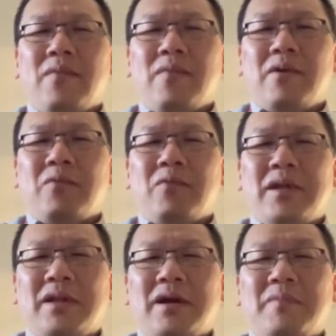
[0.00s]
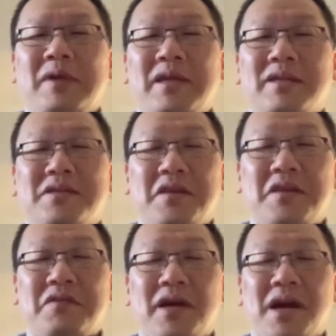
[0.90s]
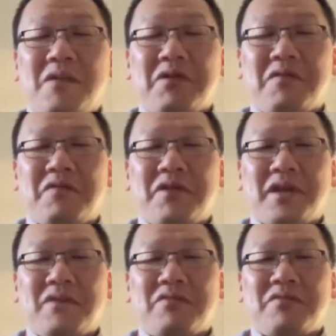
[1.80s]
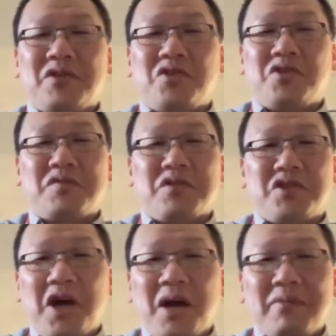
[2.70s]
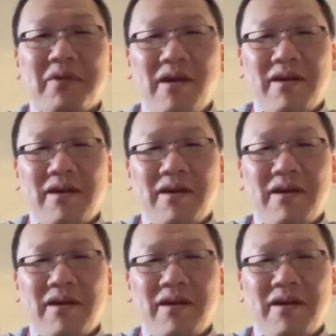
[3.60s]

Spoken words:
Well, I mean, I guess thankfully I don't really feel like I have a very stressful job.